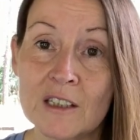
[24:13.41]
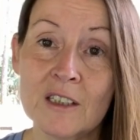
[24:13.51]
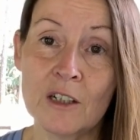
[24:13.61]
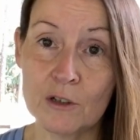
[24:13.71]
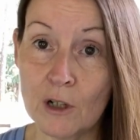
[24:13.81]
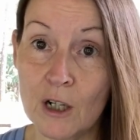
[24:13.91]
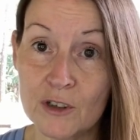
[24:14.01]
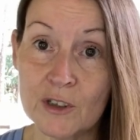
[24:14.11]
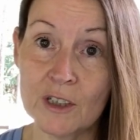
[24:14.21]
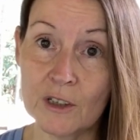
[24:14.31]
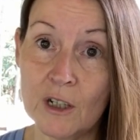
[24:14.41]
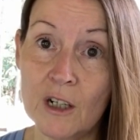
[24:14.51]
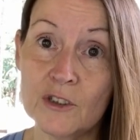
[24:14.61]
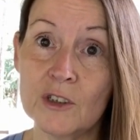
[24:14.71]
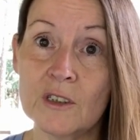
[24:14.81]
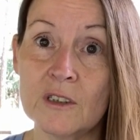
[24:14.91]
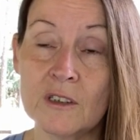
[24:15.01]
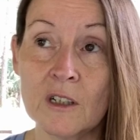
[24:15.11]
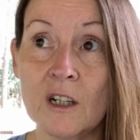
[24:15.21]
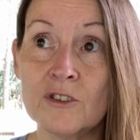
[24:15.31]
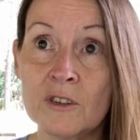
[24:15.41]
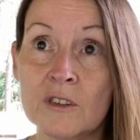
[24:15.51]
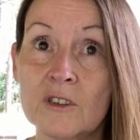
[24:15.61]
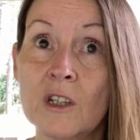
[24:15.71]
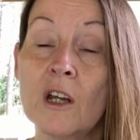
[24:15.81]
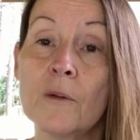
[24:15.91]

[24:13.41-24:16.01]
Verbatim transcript: That's the unconscious and the consciousness. The consciousness